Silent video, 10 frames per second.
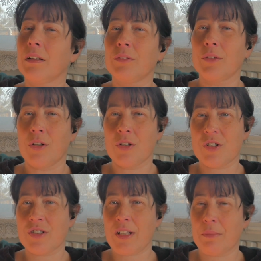Oh gosh,
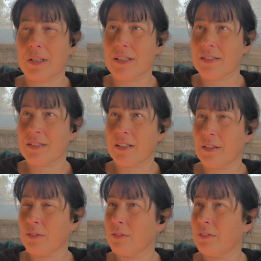Sammy's
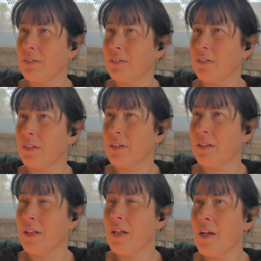still.
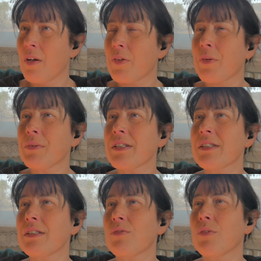So it
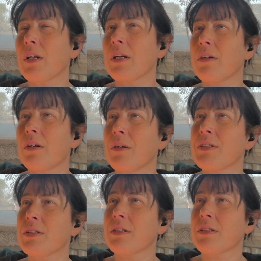doesn't. I
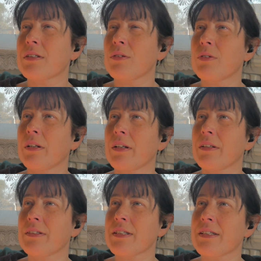still don't
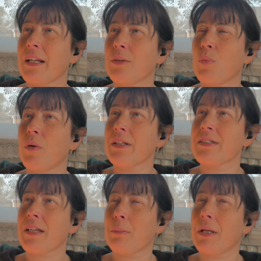understand why
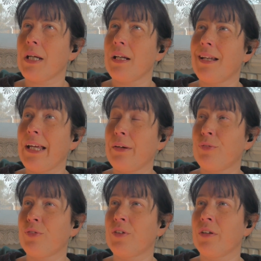Sammy
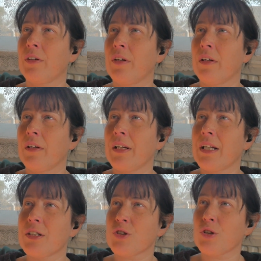left
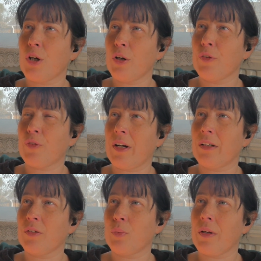his
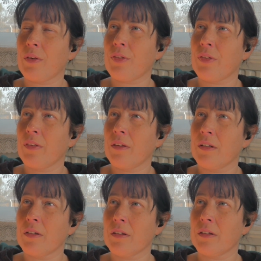girlfriend with
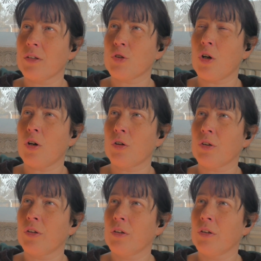the dog.